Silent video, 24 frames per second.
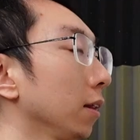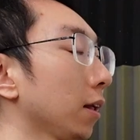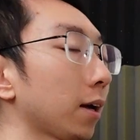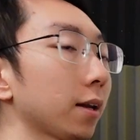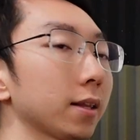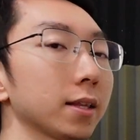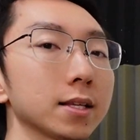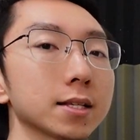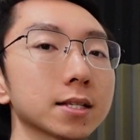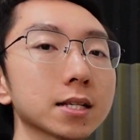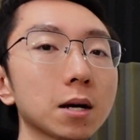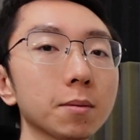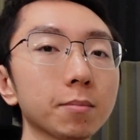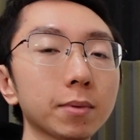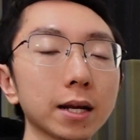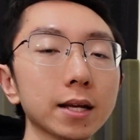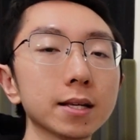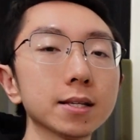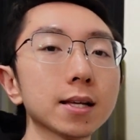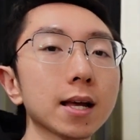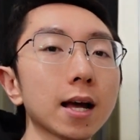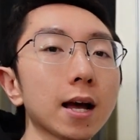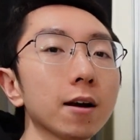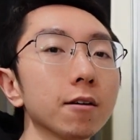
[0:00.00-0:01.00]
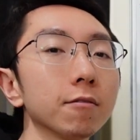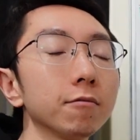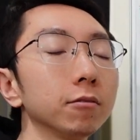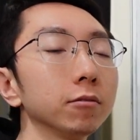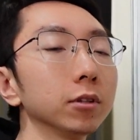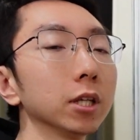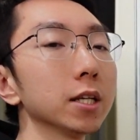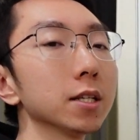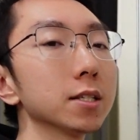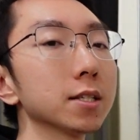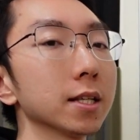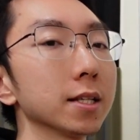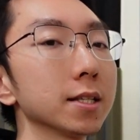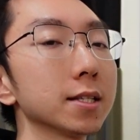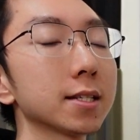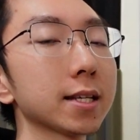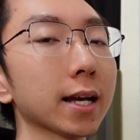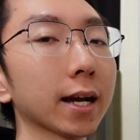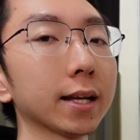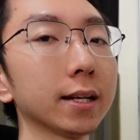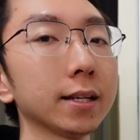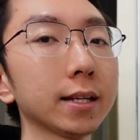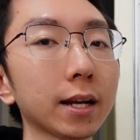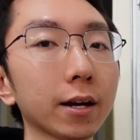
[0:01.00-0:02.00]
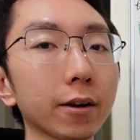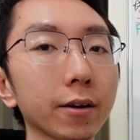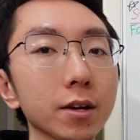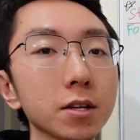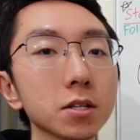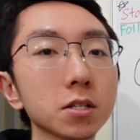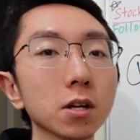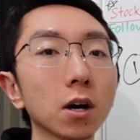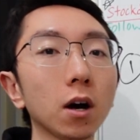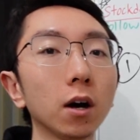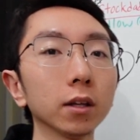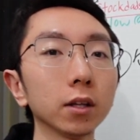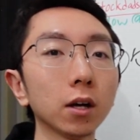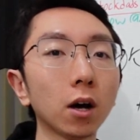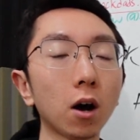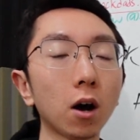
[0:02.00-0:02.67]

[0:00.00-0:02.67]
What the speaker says: lot of these companies have listed secondaries on the